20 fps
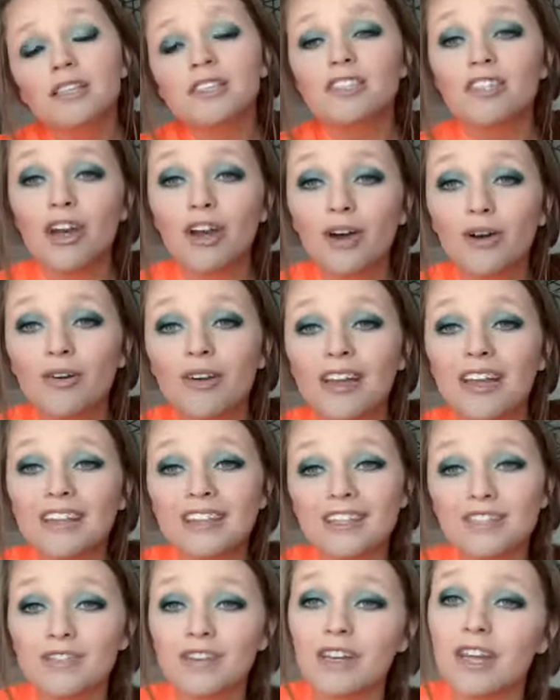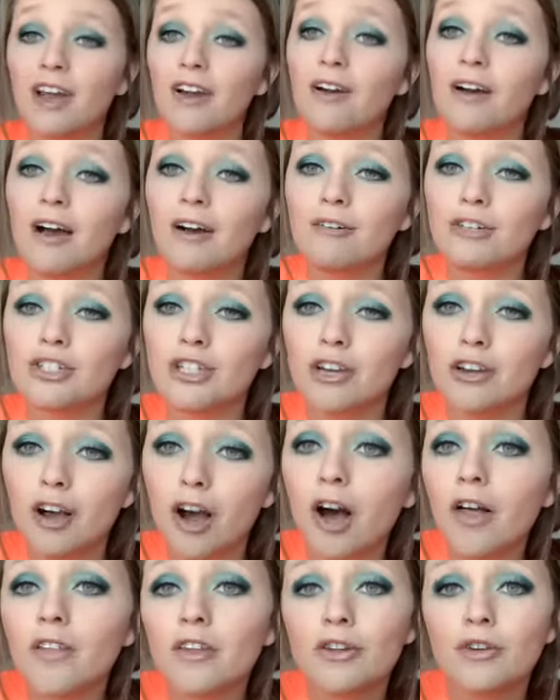So in this video, I will show you
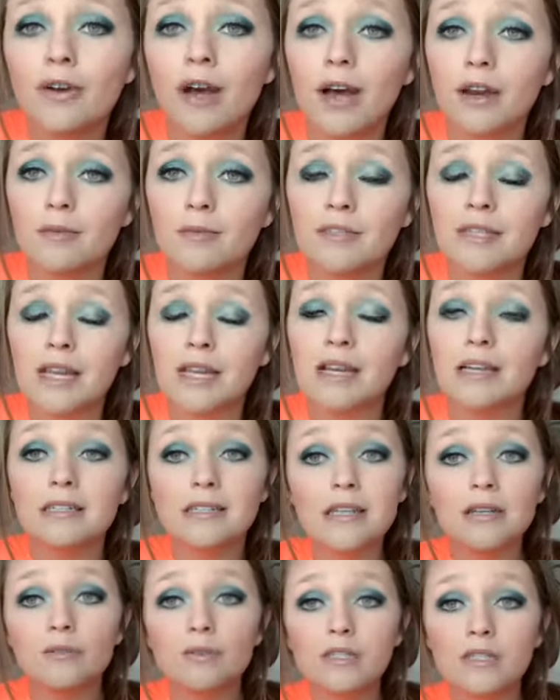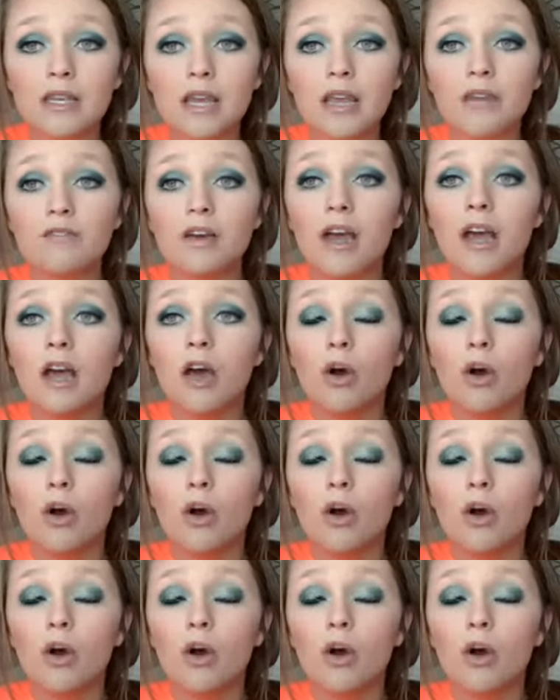all the new items that I did receive,